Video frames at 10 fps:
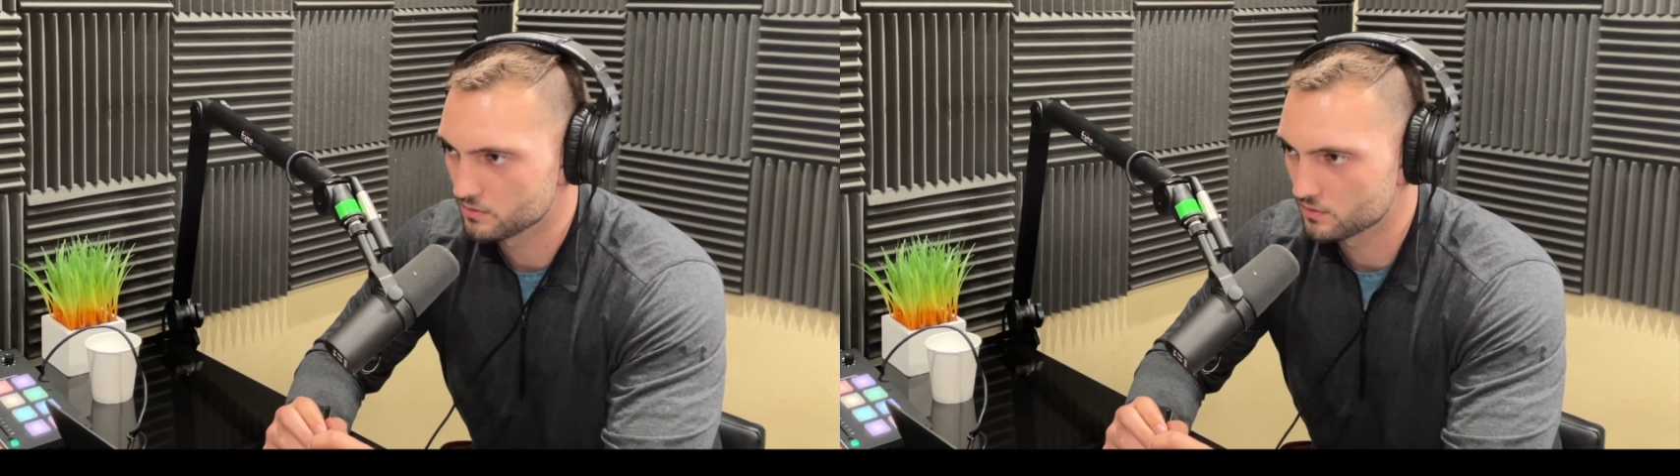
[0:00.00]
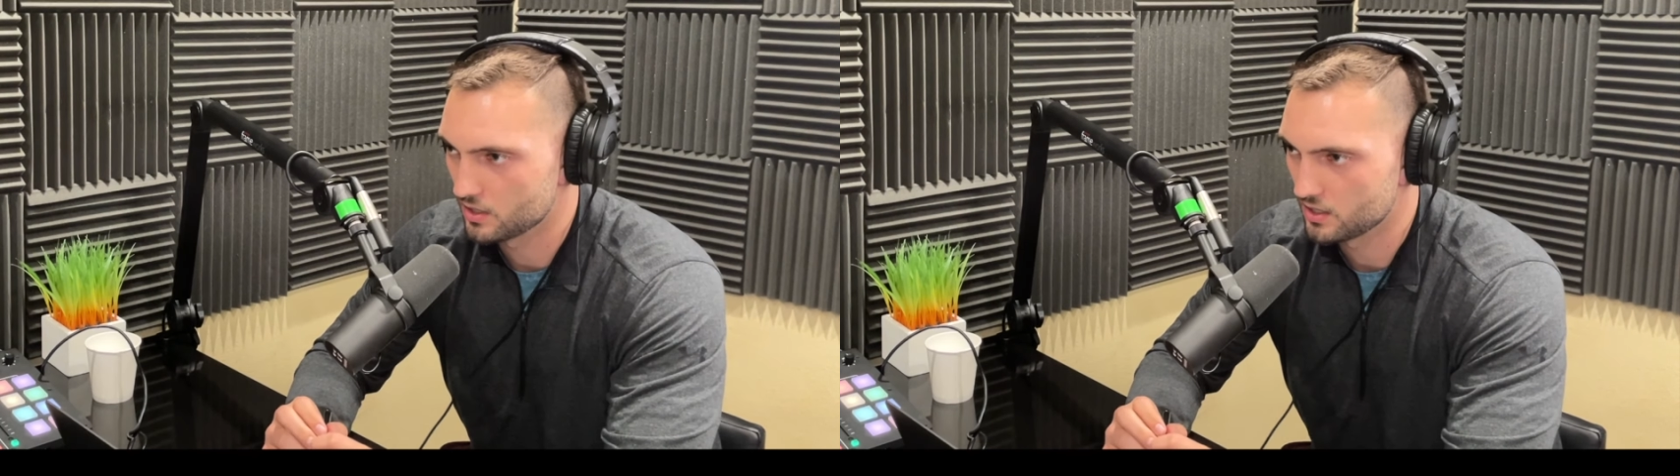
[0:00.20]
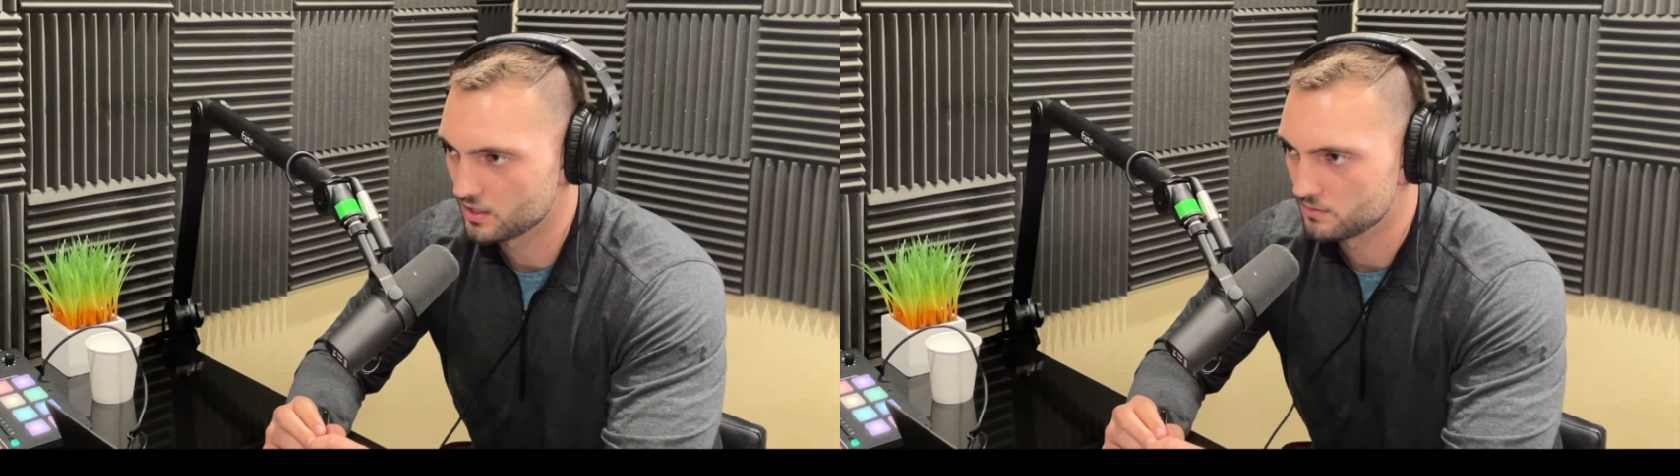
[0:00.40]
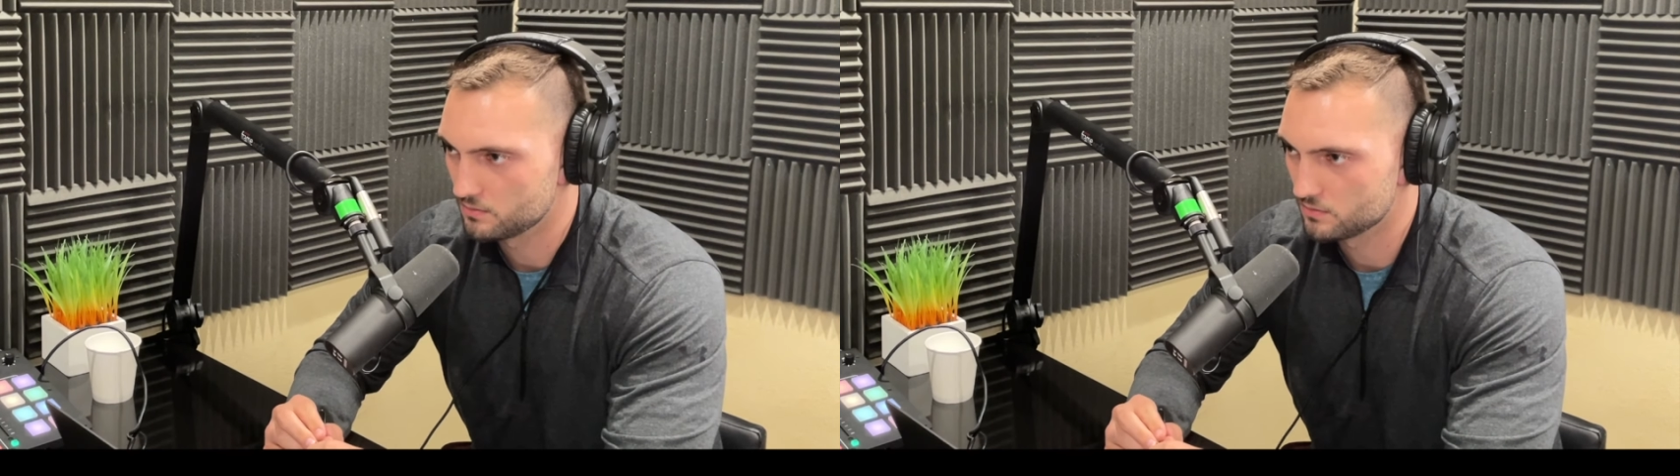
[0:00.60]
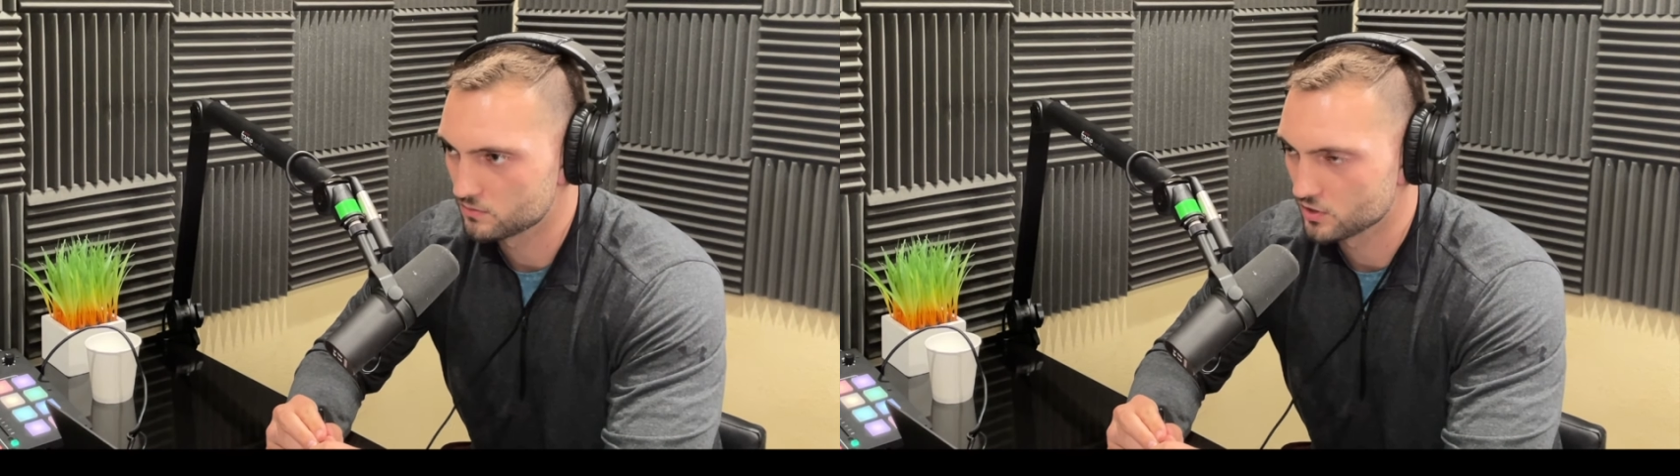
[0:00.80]

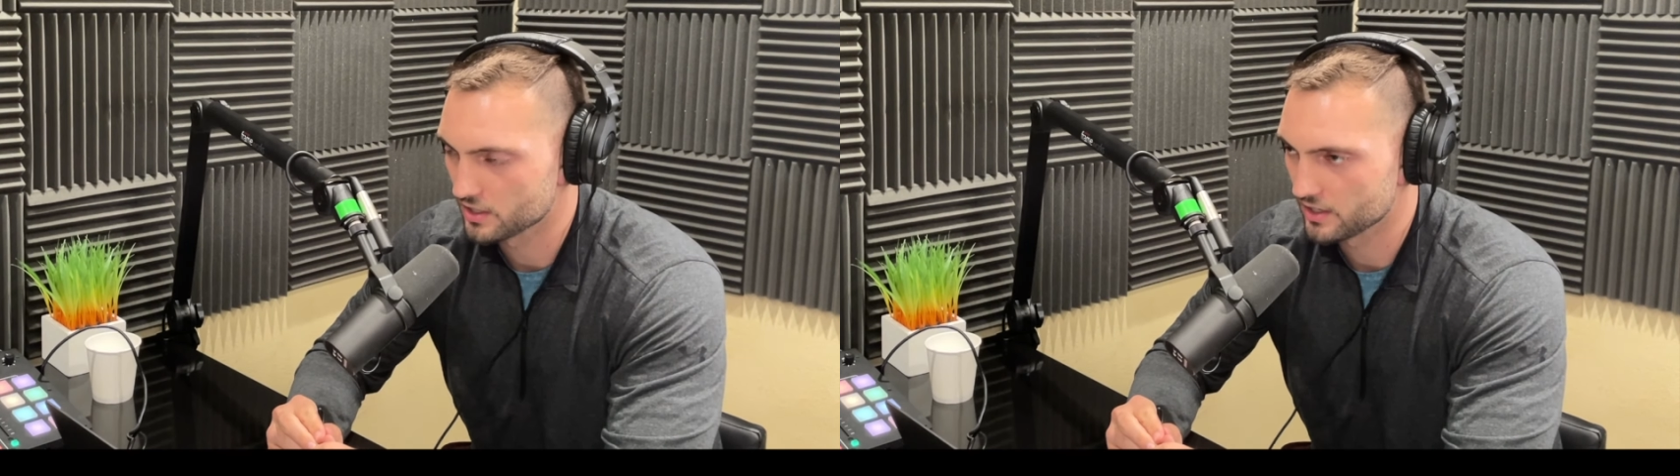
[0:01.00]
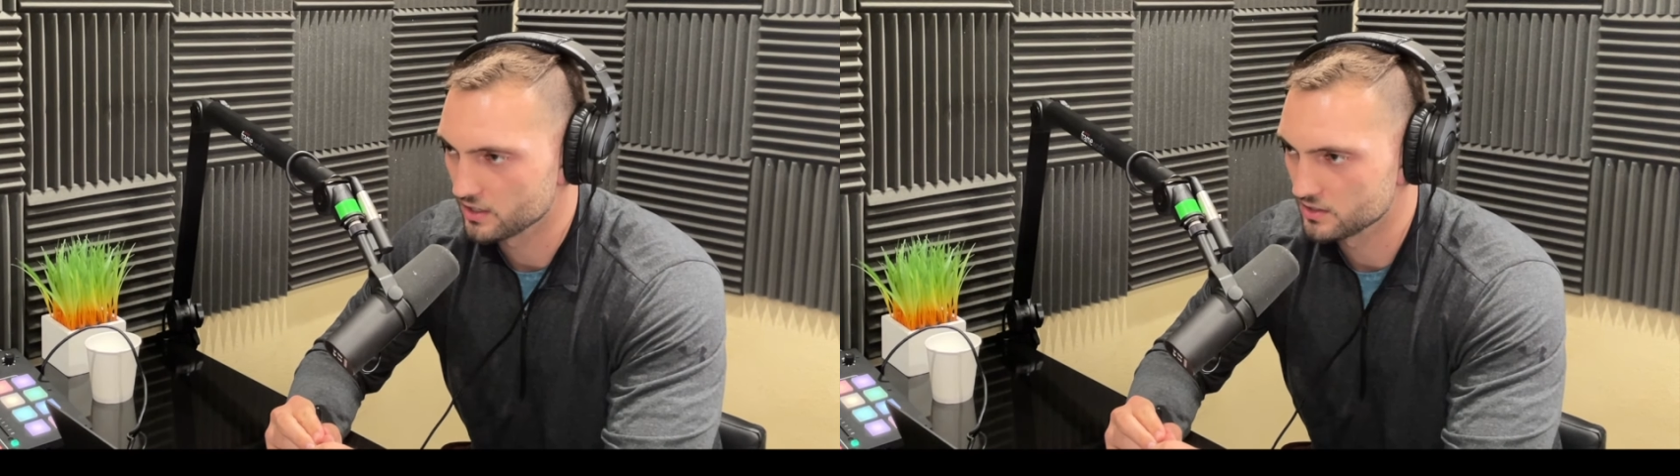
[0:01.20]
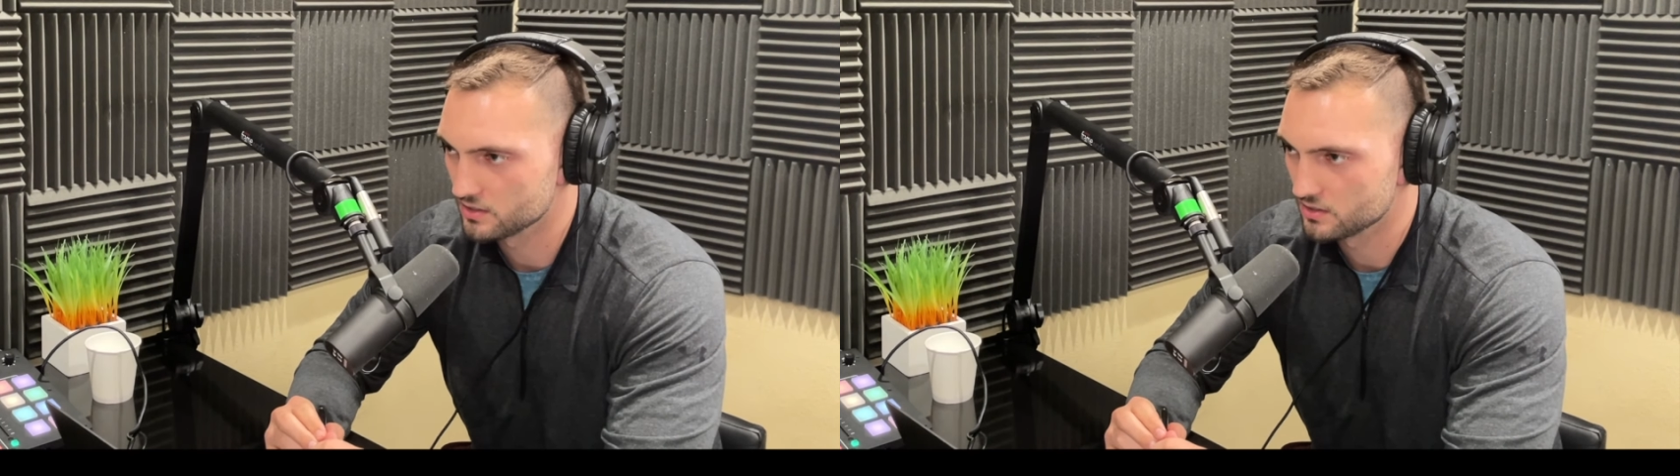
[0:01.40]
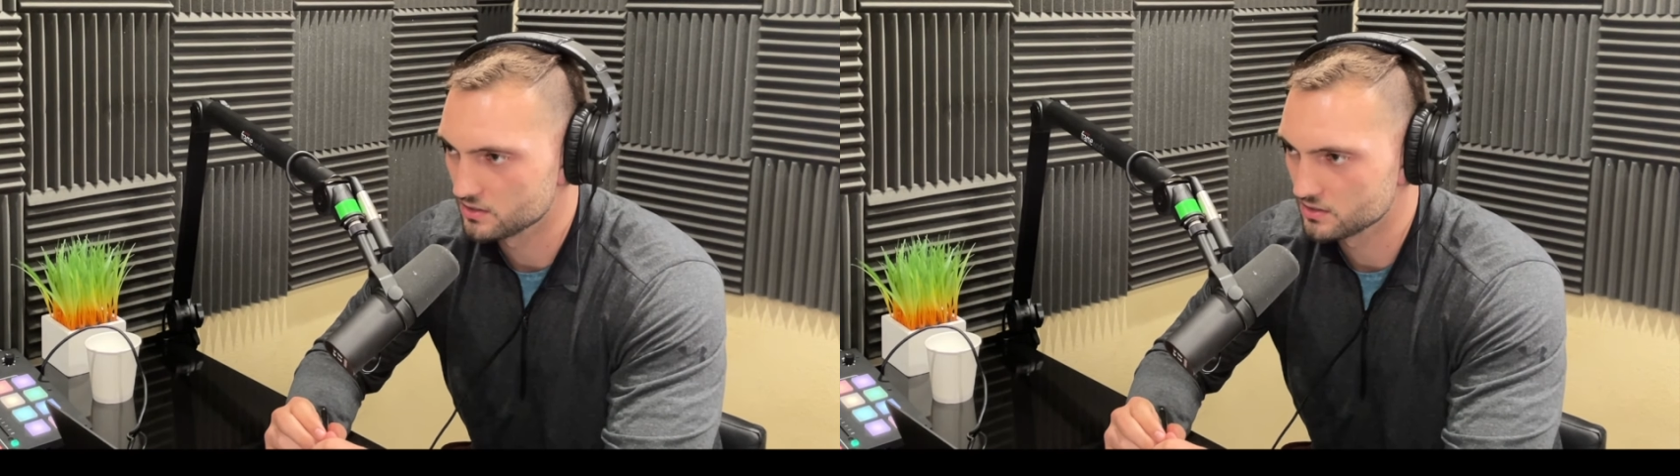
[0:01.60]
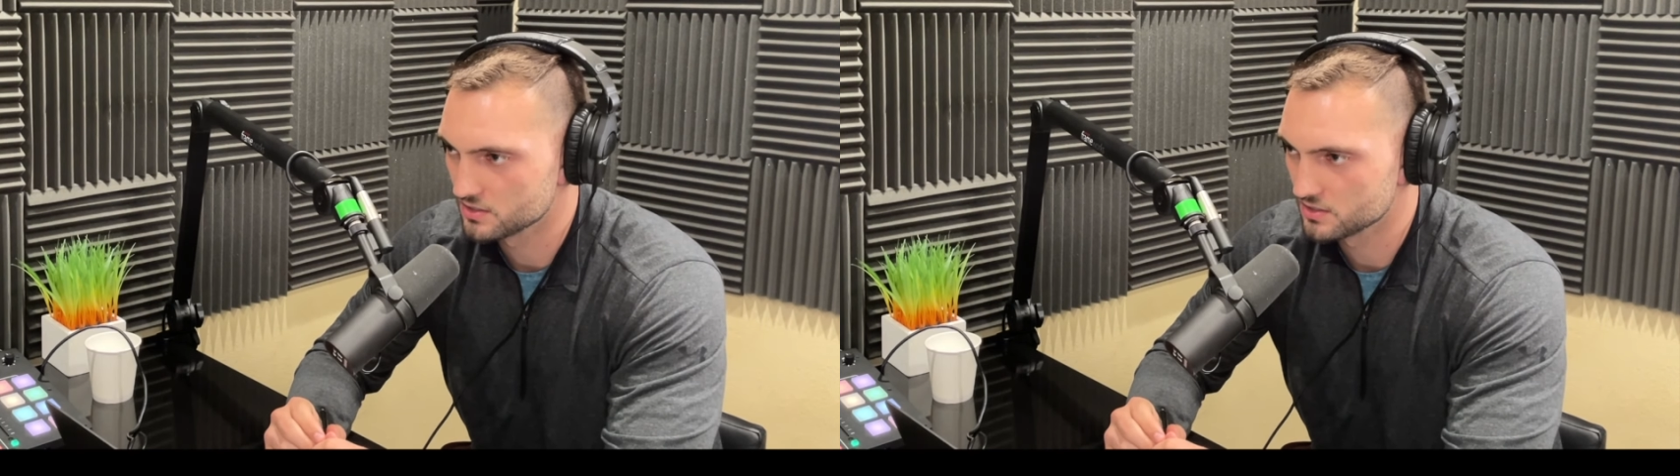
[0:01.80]
Raquel and